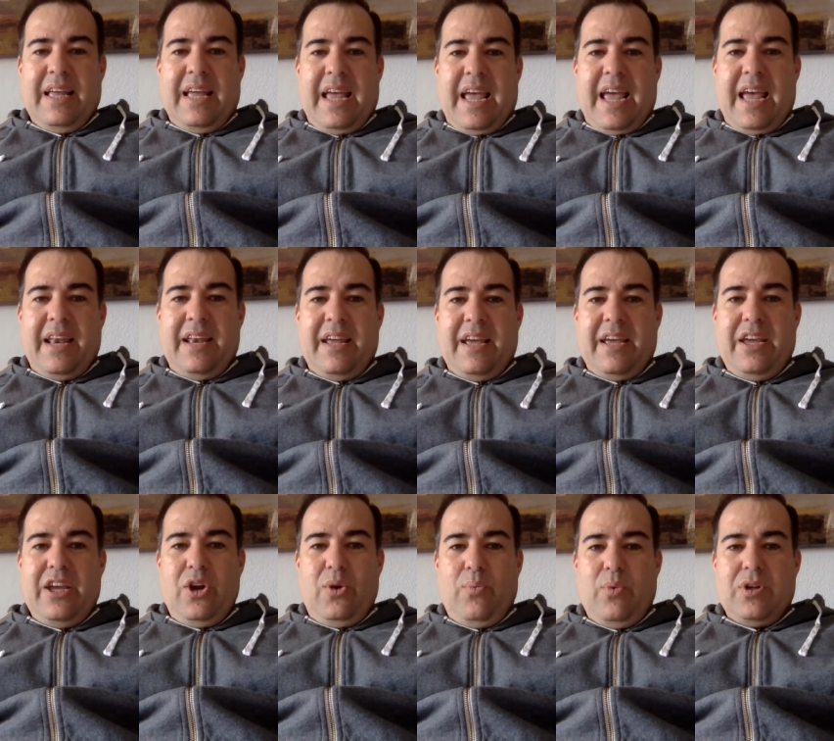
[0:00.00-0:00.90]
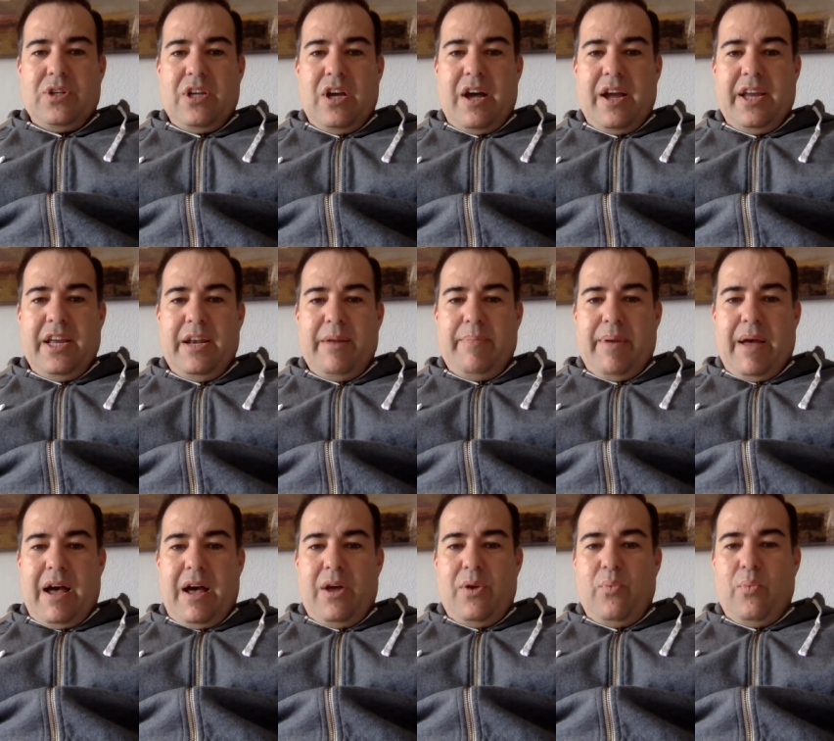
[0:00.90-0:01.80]
and here we're talking
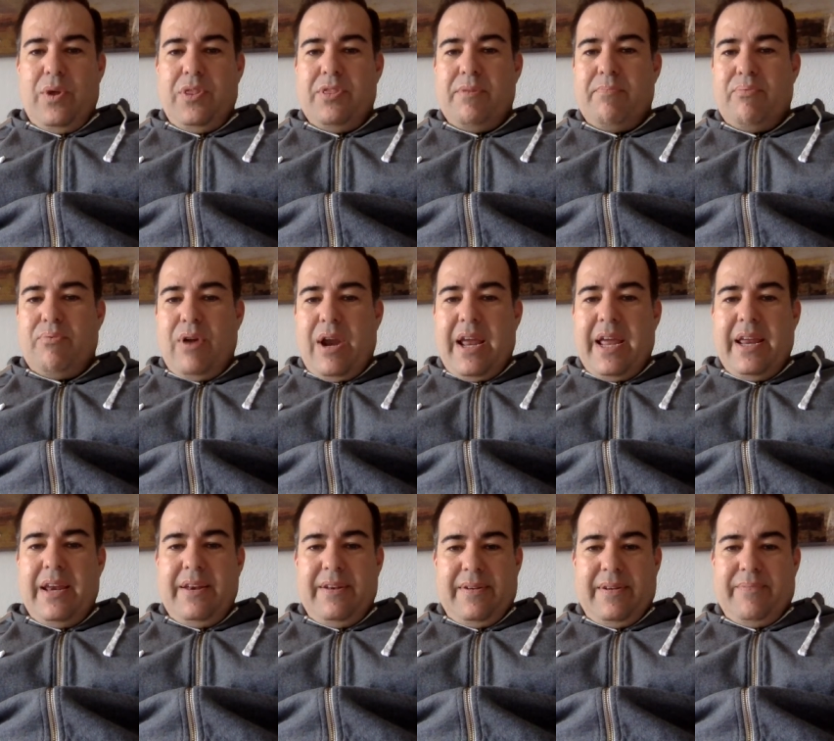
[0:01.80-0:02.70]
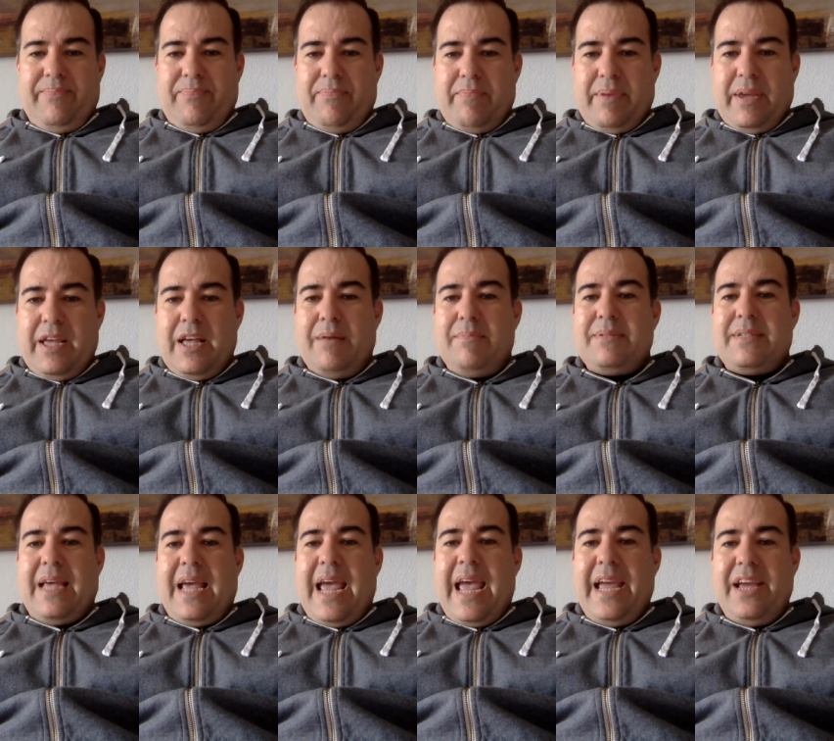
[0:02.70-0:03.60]
about when the brain
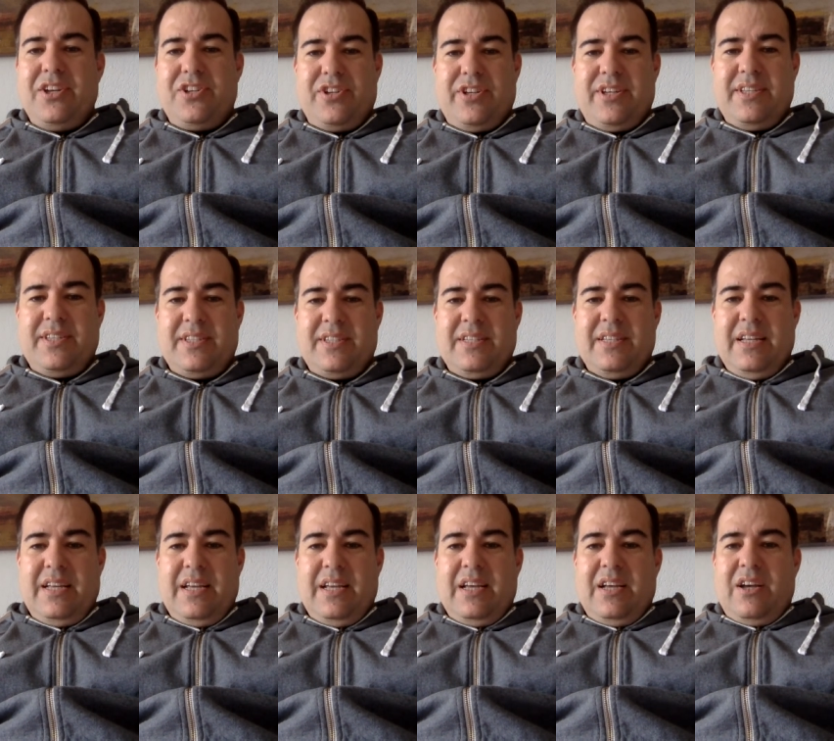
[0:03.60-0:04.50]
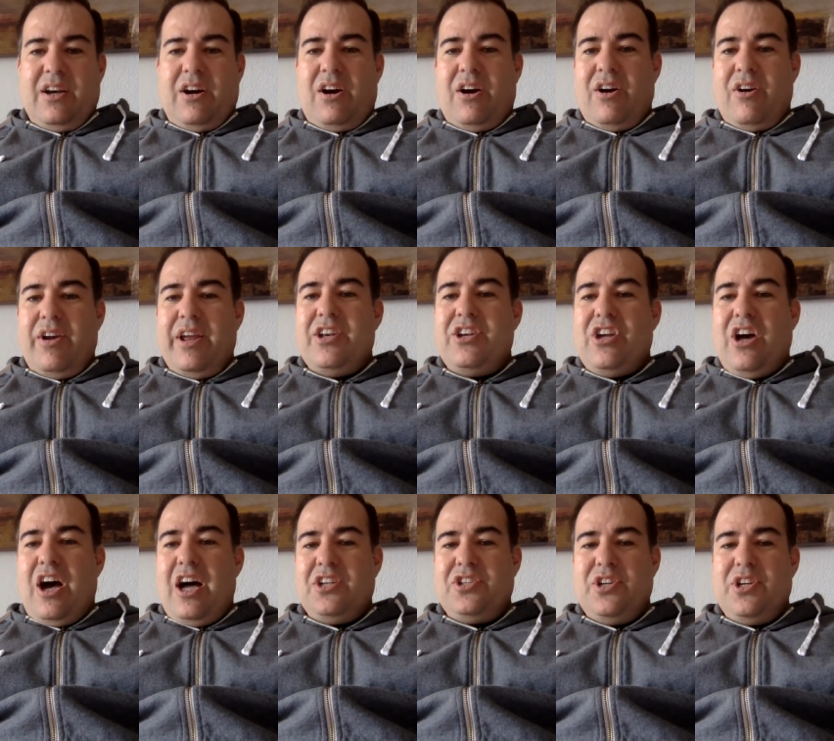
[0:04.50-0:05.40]
becomes anxious, our
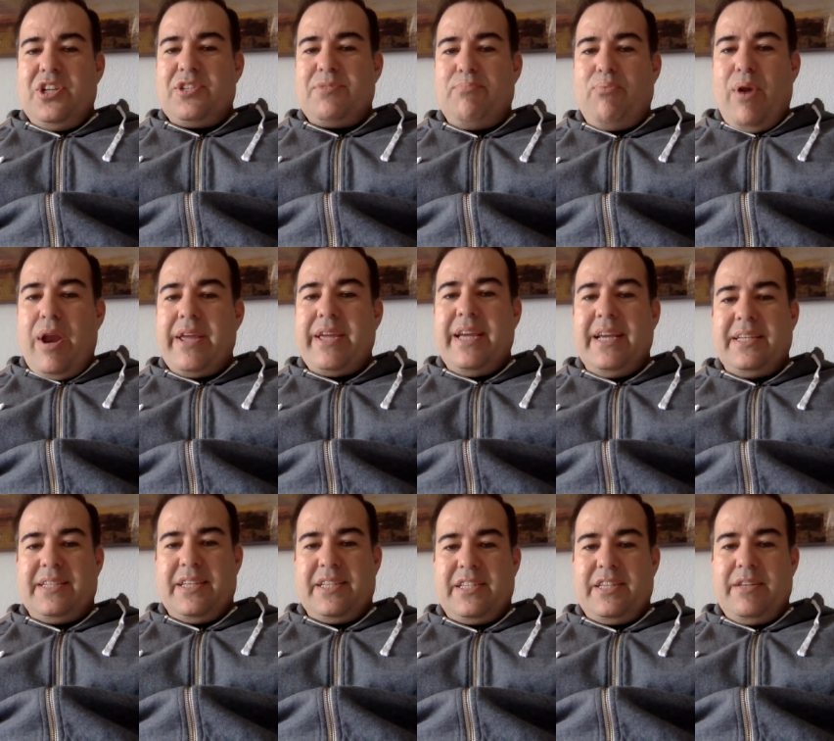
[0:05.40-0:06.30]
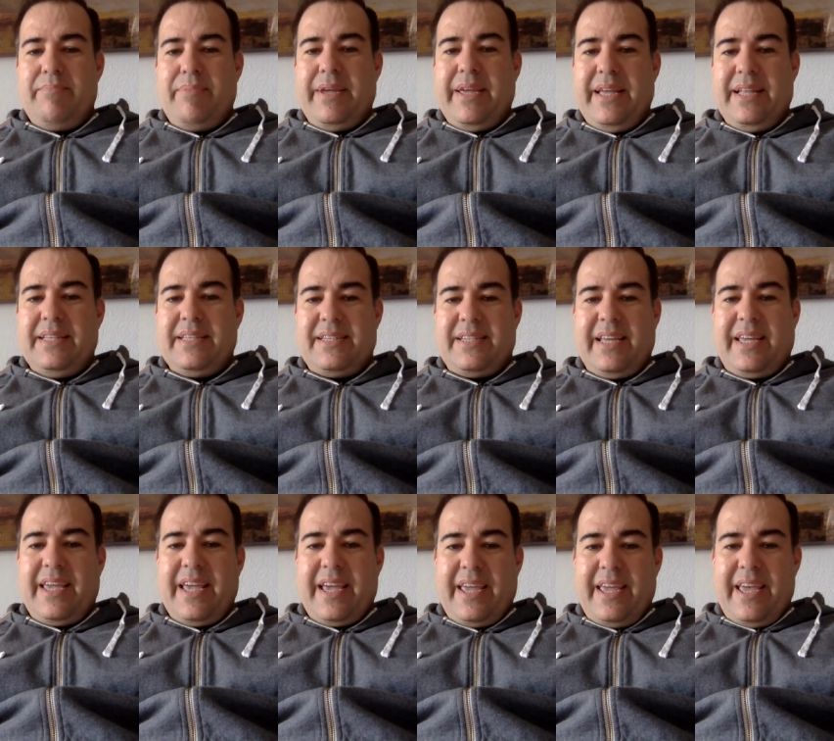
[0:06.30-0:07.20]
endogenous braking system begins to
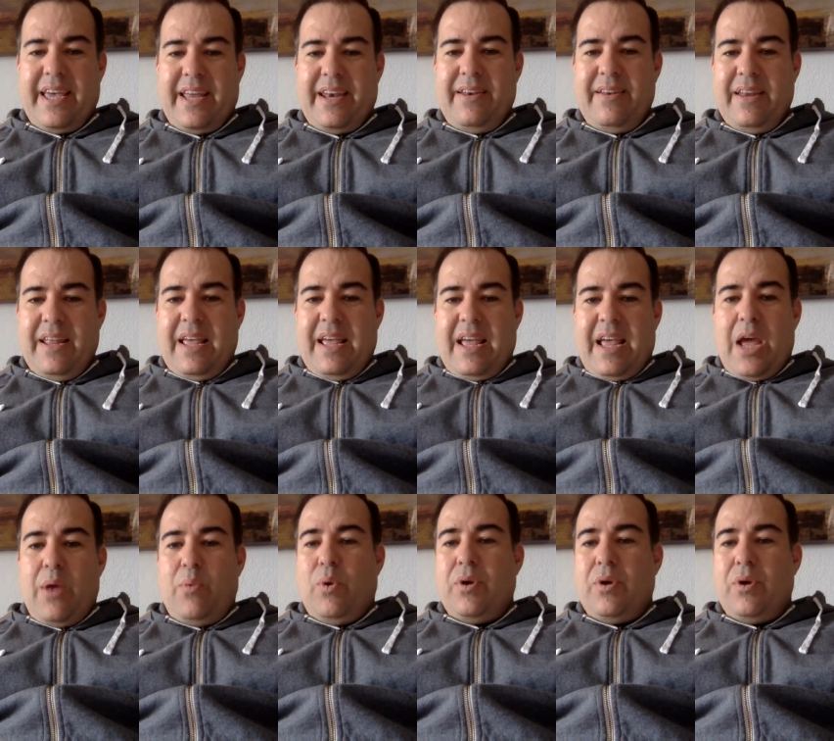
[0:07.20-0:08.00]
kick in, and